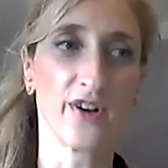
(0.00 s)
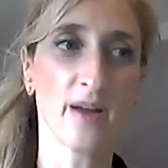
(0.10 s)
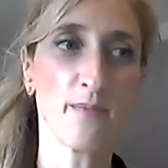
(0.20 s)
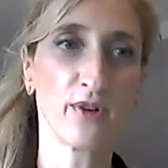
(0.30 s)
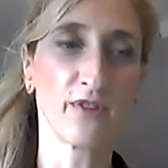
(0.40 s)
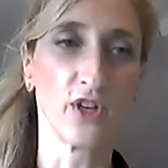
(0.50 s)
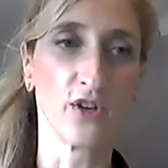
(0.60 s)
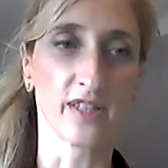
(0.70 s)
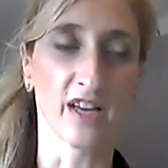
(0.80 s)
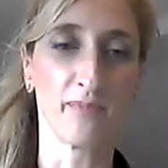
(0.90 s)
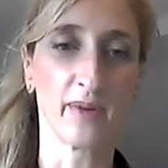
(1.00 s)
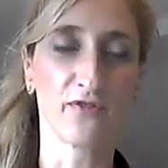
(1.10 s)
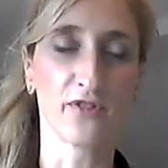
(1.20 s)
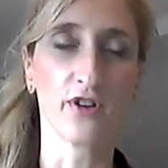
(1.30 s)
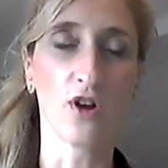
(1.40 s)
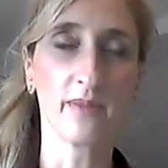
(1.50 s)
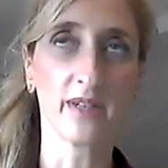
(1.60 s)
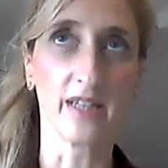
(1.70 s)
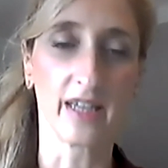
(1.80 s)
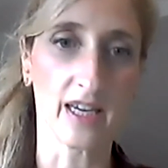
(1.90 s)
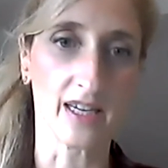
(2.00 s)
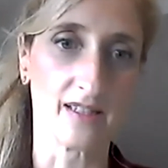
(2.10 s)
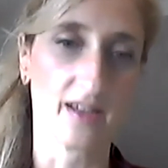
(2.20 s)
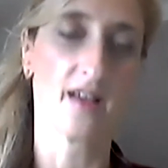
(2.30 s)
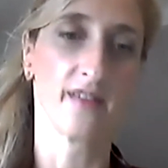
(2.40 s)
number of years, I've been phenomenally keen